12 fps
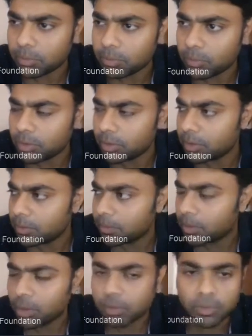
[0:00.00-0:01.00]

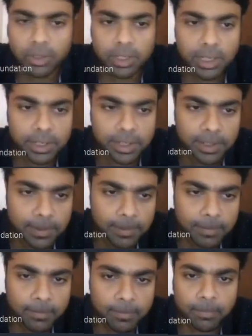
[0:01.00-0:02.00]
onward
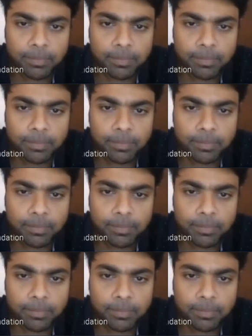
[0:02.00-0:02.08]
lending.